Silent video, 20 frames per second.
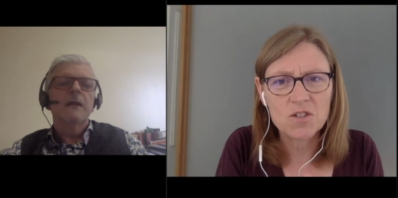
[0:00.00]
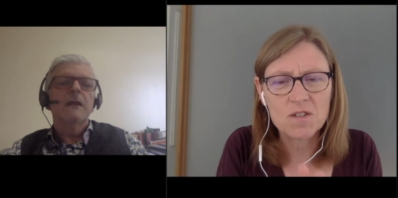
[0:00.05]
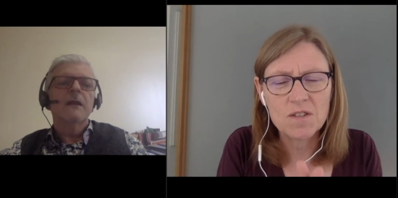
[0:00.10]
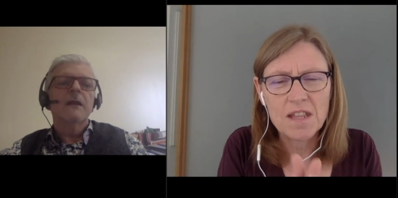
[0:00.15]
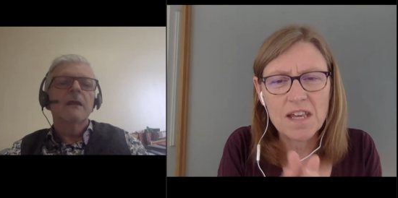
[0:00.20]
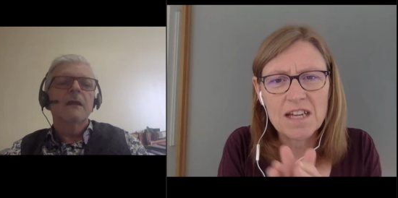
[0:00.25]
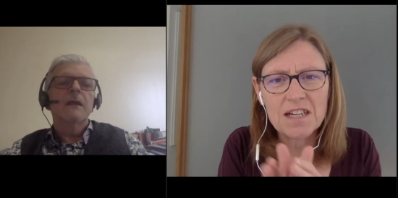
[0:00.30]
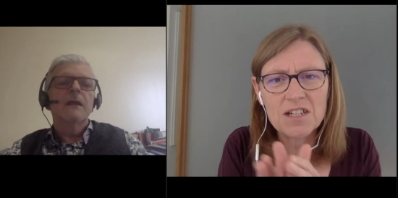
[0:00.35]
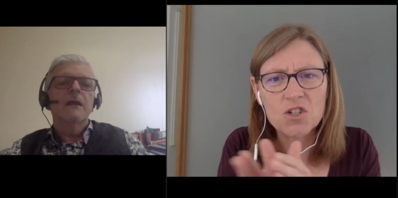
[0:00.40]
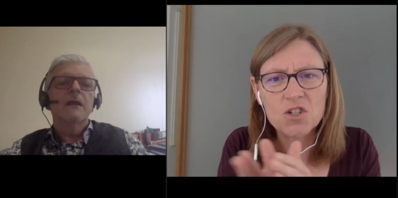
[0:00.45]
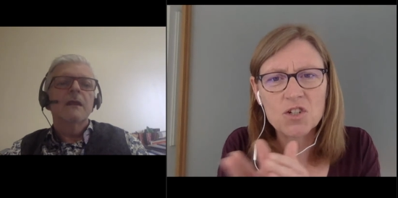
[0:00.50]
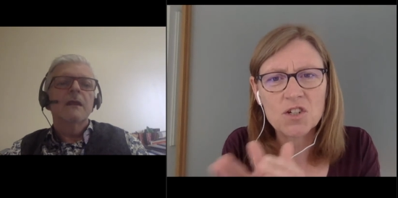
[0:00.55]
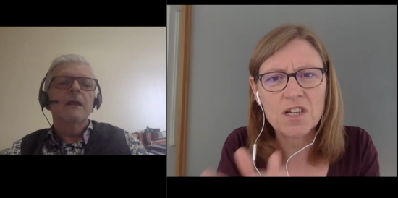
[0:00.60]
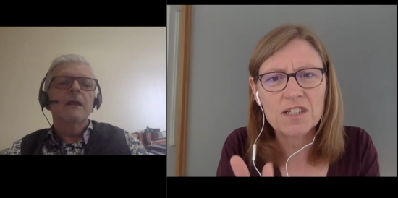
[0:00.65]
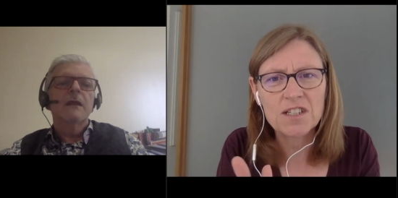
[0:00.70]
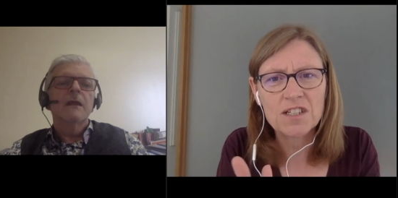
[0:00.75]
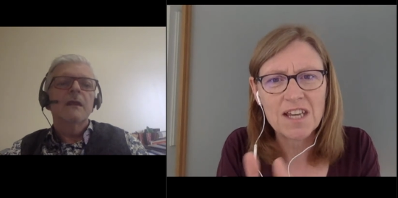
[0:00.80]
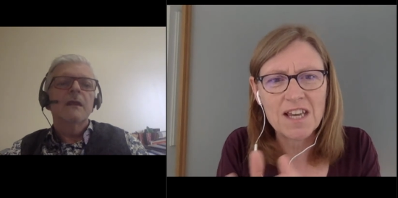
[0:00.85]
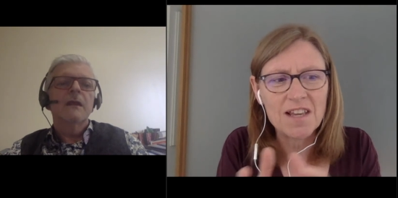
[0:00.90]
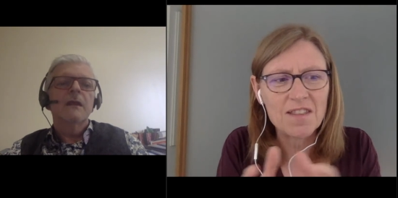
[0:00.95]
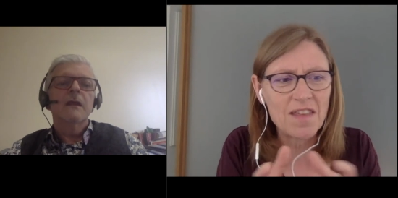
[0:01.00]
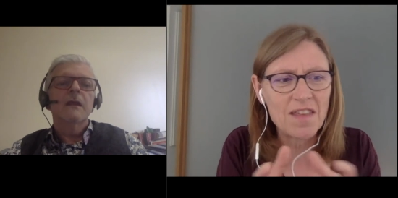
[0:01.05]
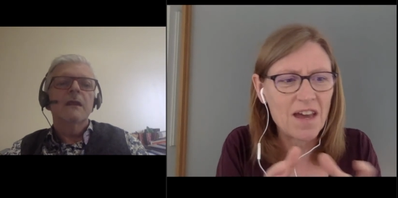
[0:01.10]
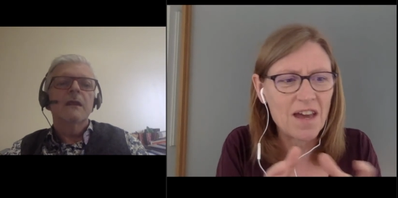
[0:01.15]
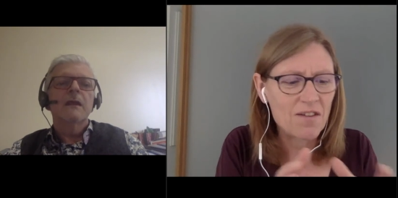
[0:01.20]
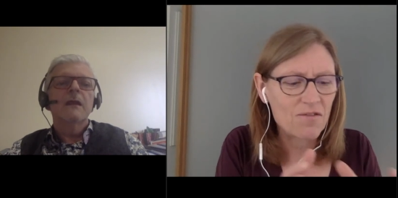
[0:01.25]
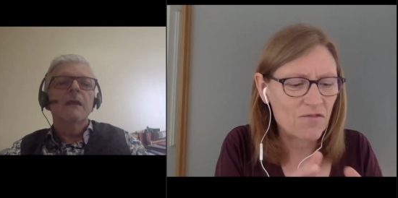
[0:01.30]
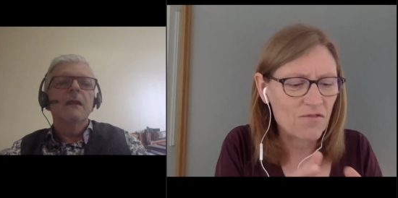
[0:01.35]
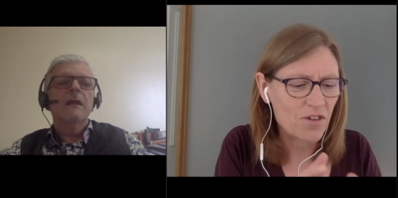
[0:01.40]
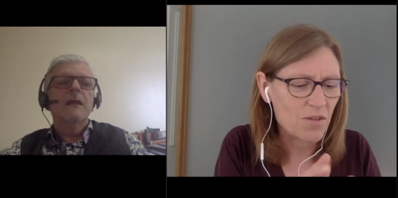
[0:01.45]
Speaker 1: then take
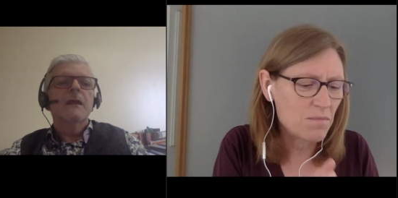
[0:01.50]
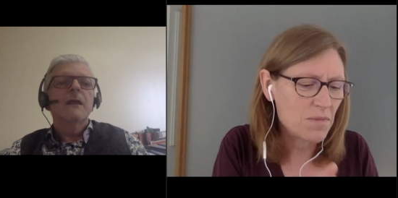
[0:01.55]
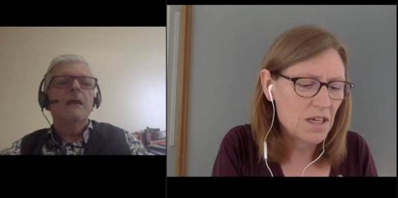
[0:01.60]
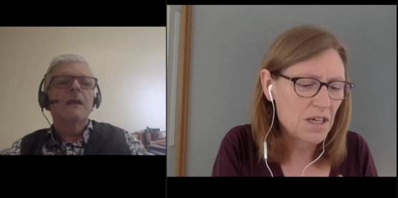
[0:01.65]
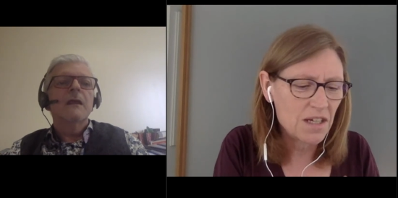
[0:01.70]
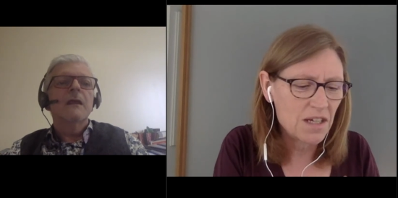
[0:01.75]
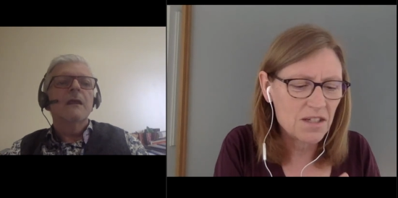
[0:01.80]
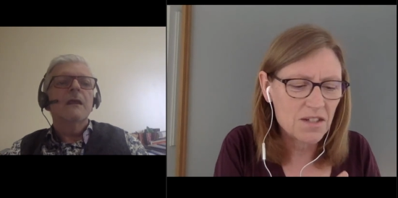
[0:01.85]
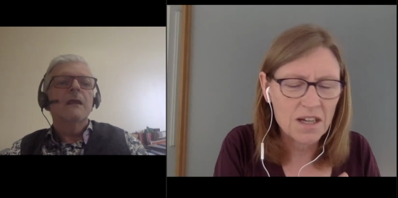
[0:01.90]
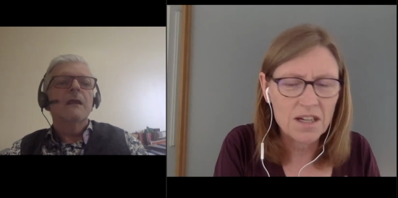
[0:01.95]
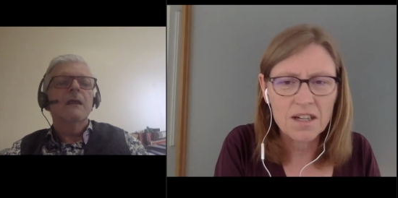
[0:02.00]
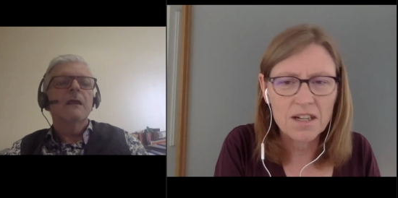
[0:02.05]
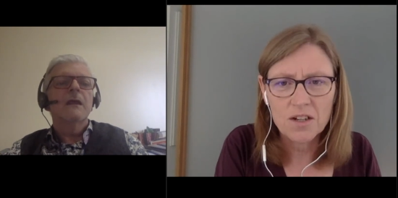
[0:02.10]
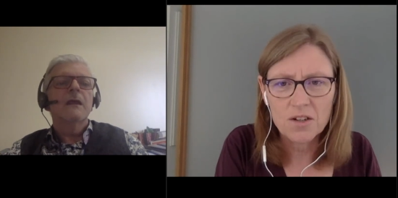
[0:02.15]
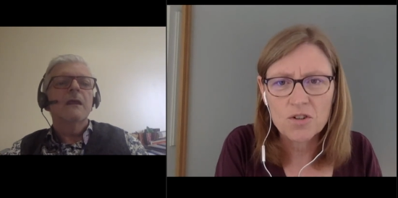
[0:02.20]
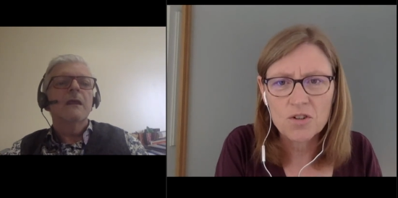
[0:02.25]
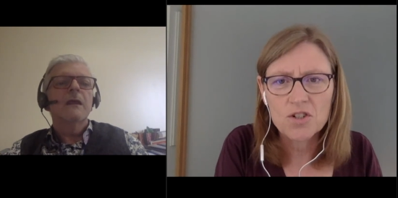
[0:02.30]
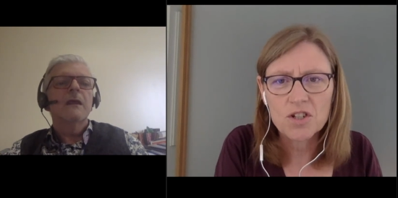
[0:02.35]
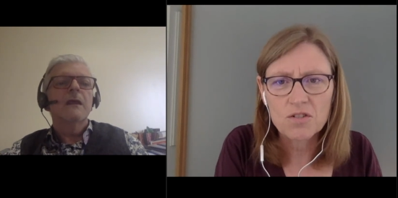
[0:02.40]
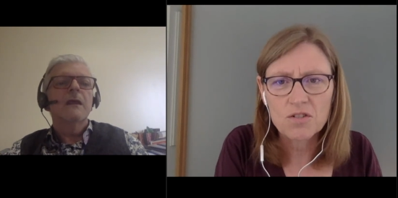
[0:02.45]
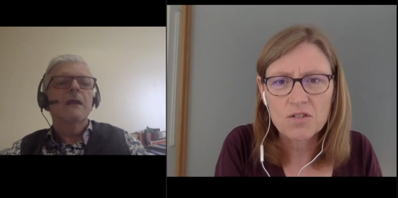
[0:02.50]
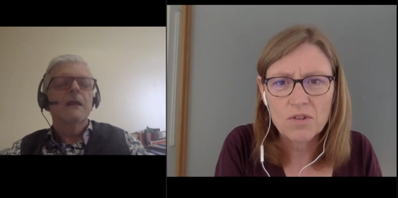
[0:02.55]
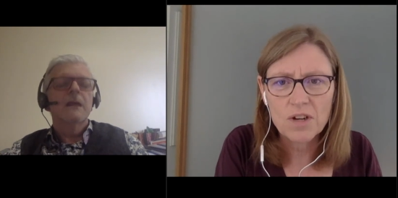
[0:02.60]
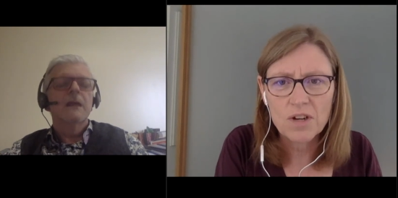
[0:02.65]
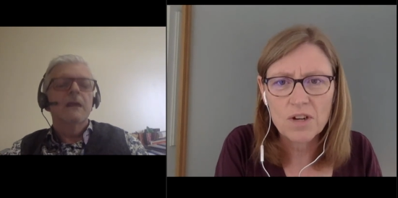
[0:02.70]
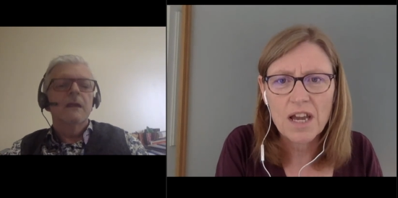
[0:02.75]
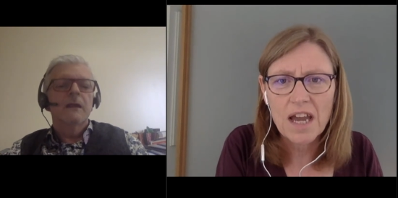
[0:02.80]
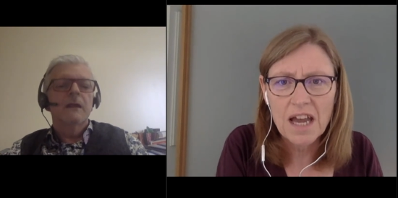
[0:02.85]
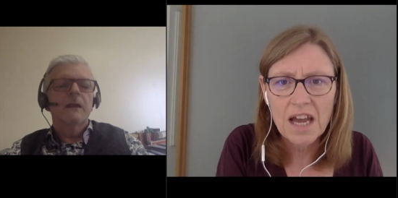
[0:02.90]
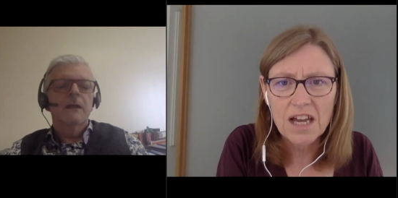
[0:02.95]
that from being an allergic
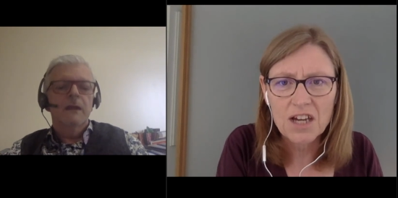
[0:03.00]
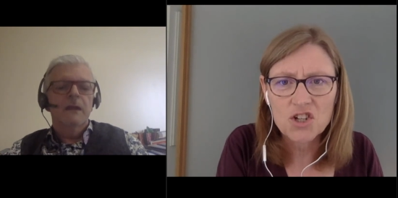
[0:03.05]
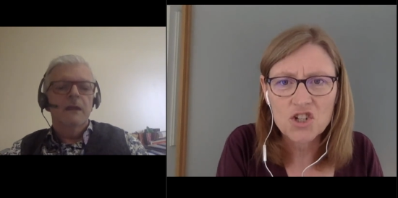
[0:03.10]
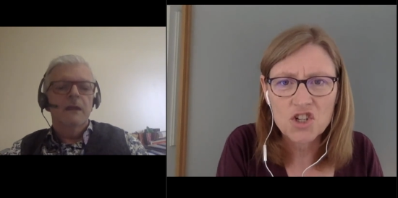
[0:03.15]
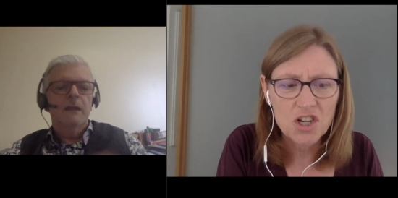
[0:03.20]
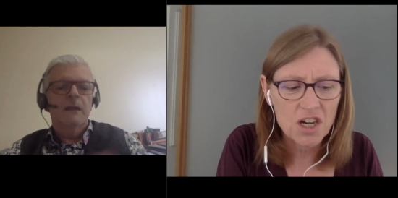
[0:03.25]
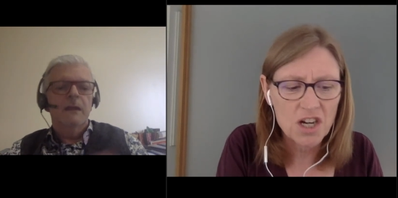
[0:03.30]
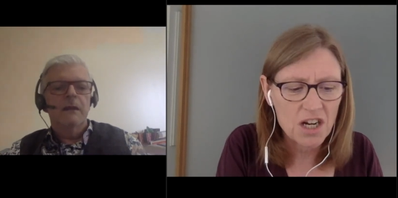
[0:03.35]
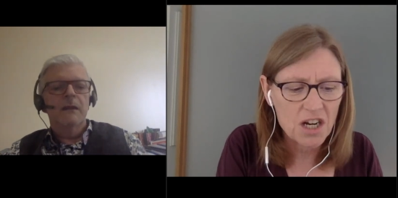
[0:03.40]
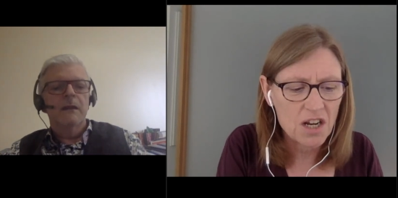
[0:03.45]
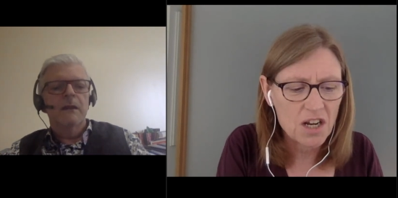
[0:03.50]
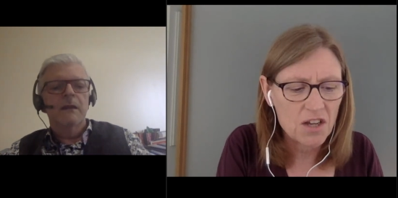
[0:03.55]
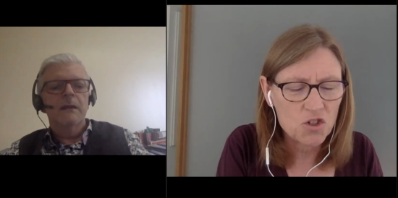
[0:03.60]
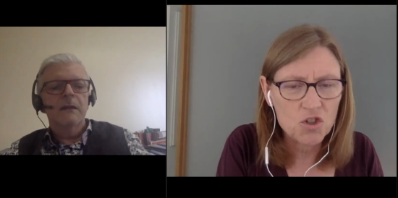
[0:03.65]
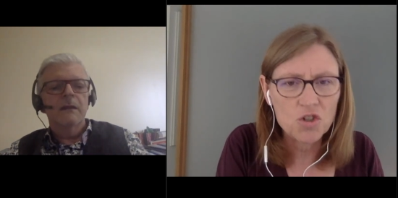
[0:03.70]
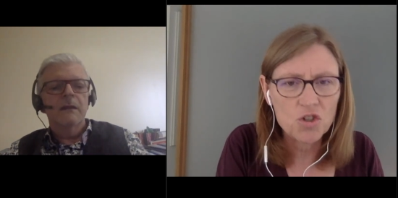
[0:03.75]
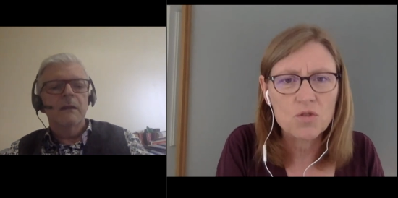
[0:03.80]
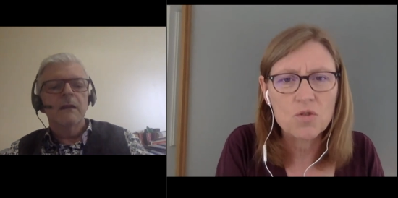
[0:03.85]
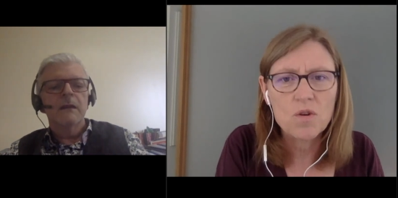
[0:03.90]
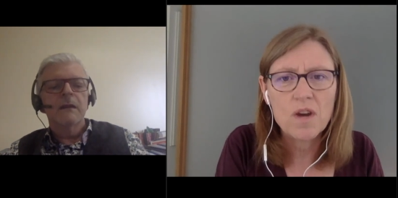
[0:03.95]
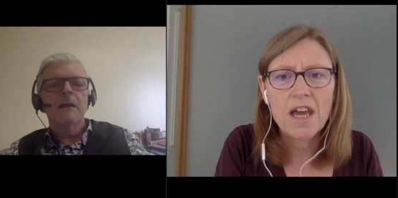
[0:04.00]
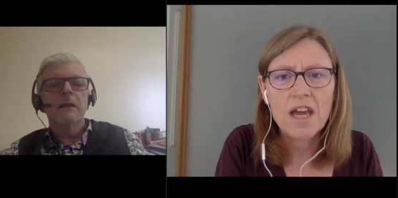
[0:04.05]
reaction to